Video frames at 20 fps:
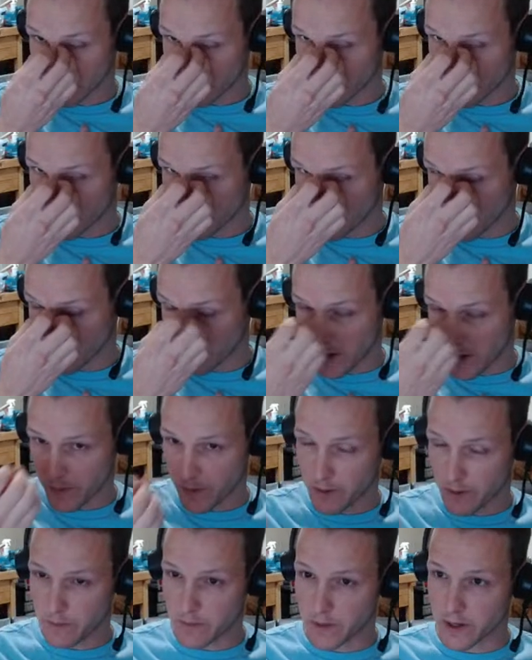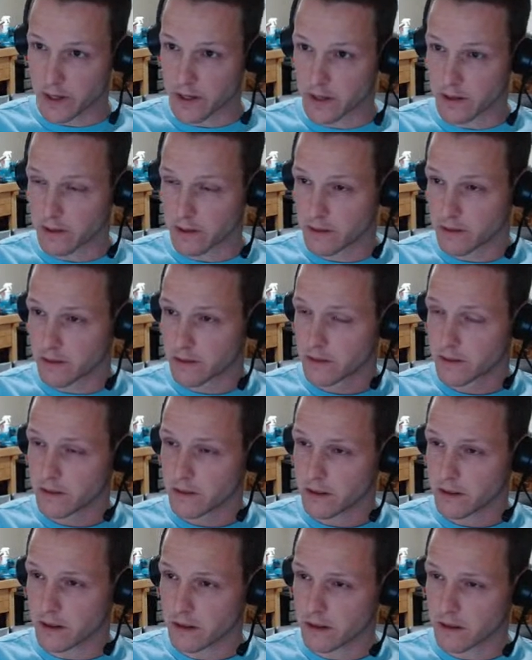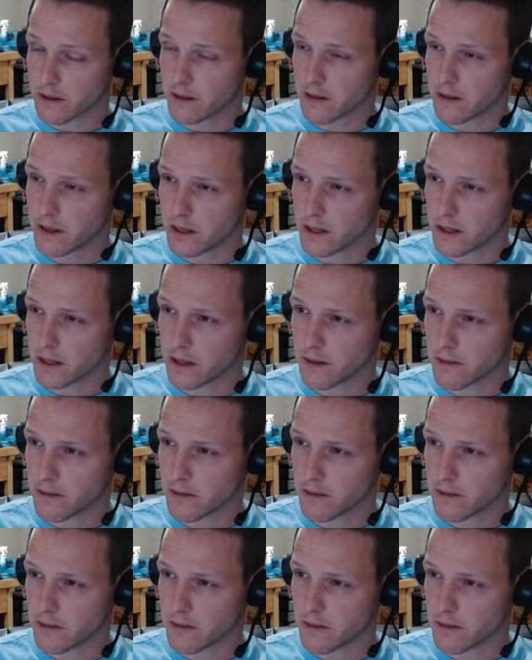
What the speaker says: We'll be wrapping up then. Because